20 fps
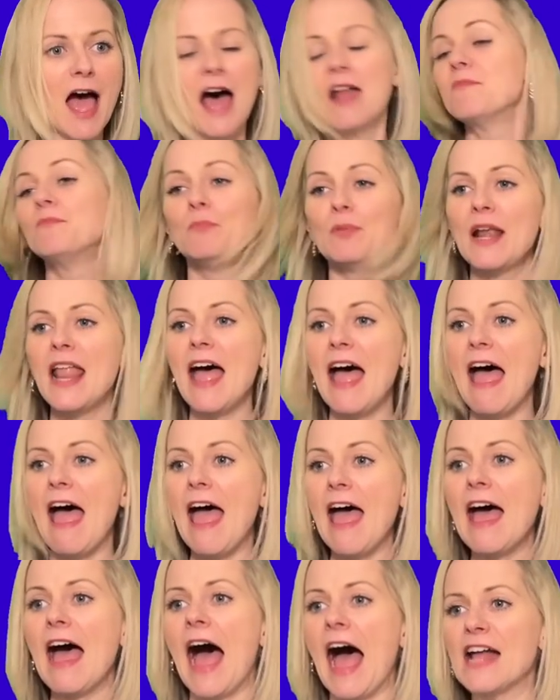and
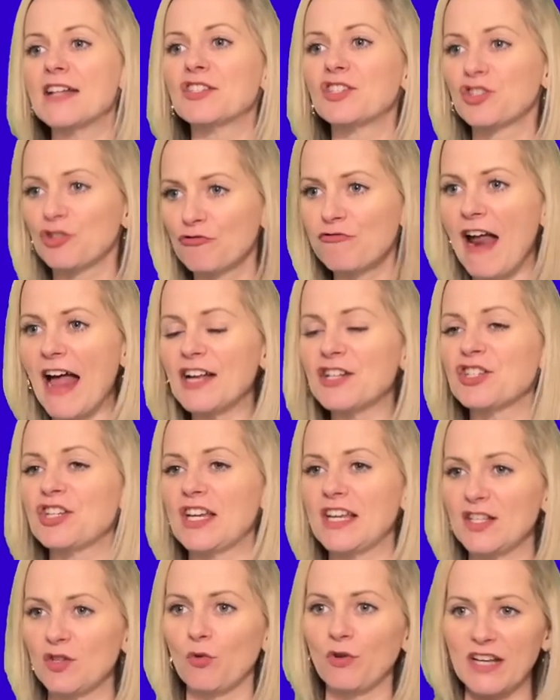Blair had
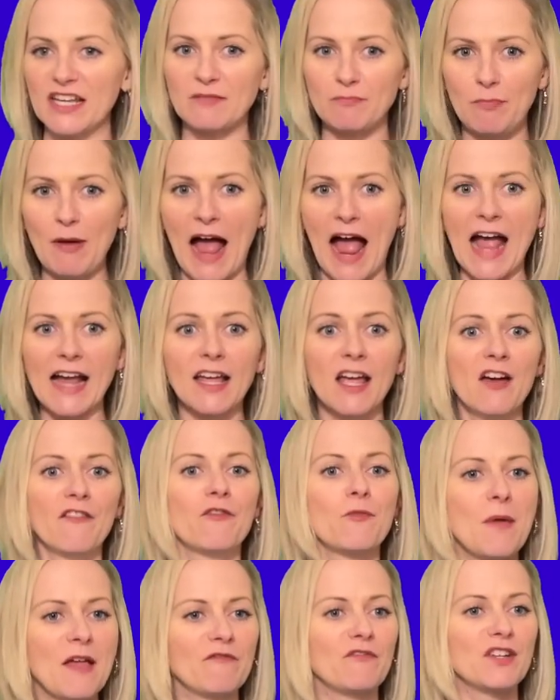scratches on his back
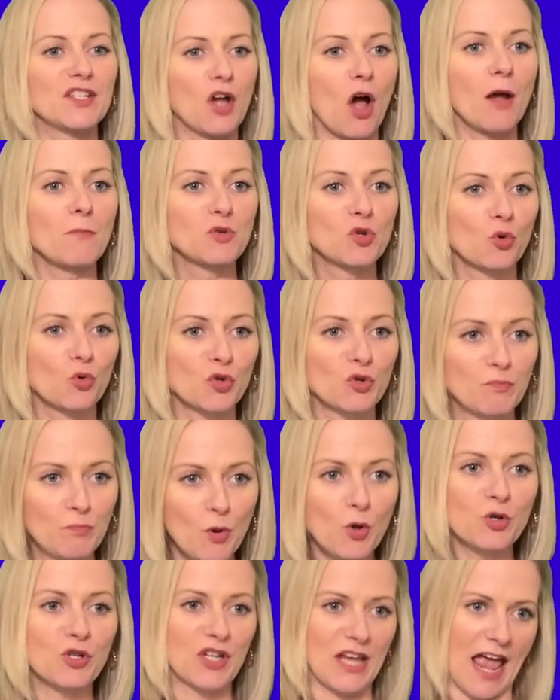from every time George
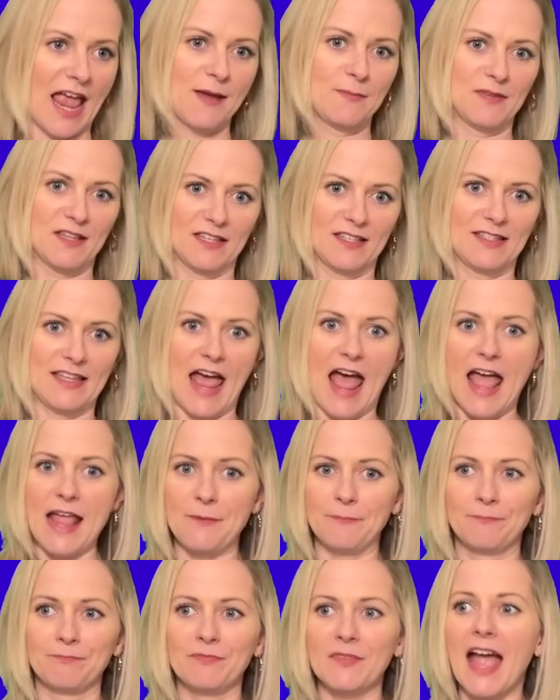Bush came to stay,
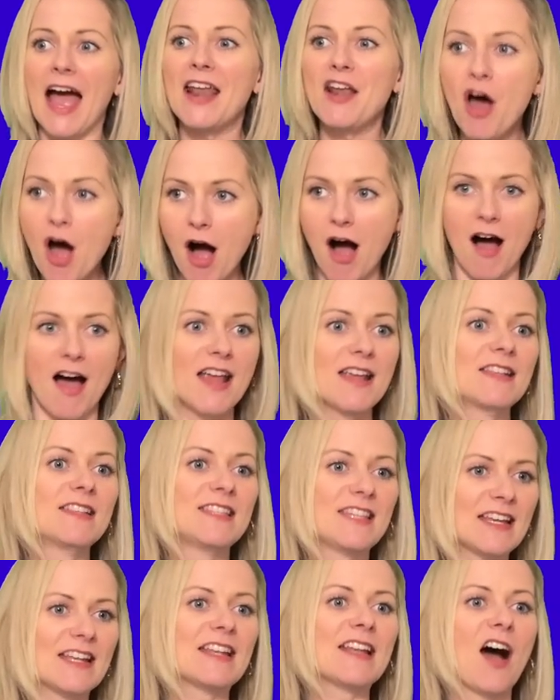and I
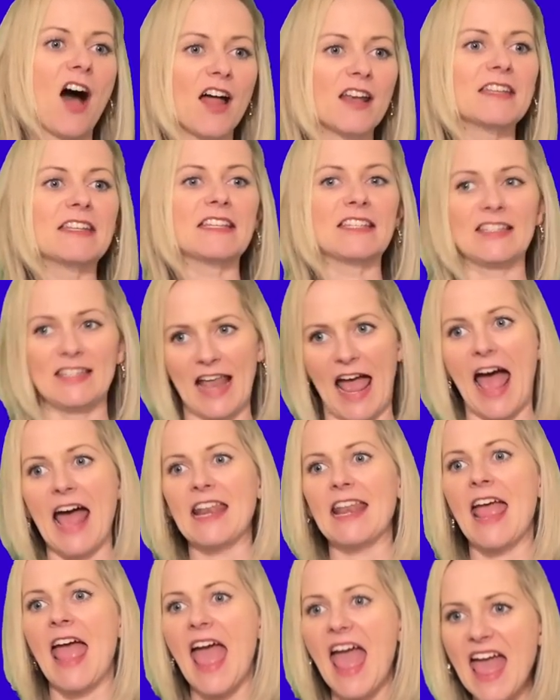didn't
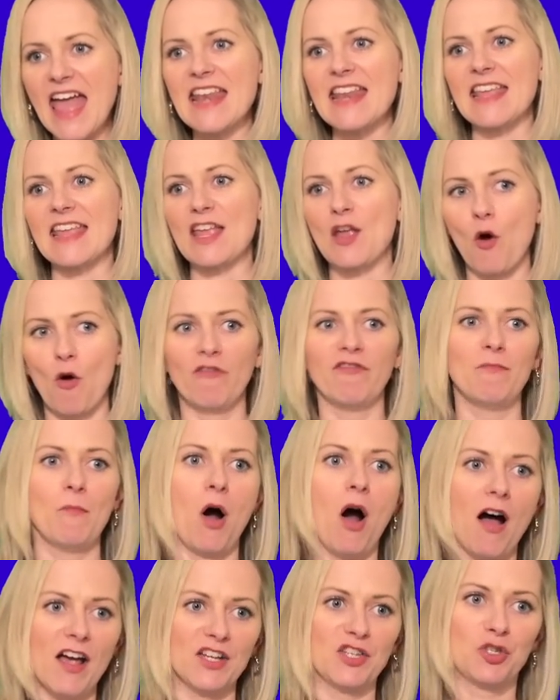understand any of
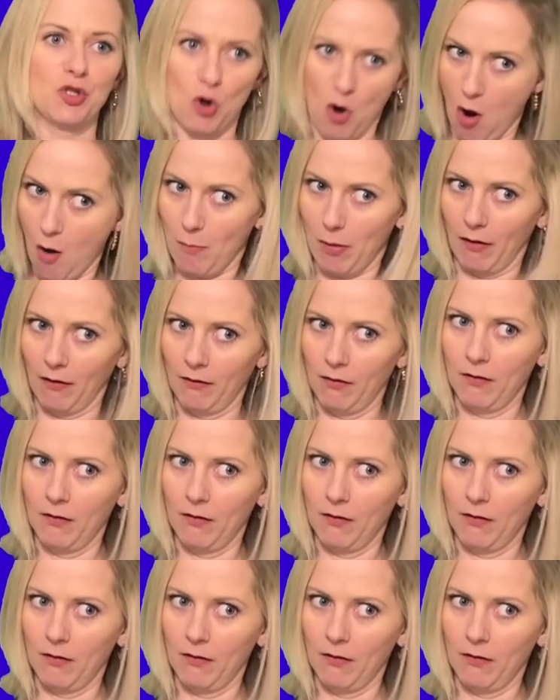my job.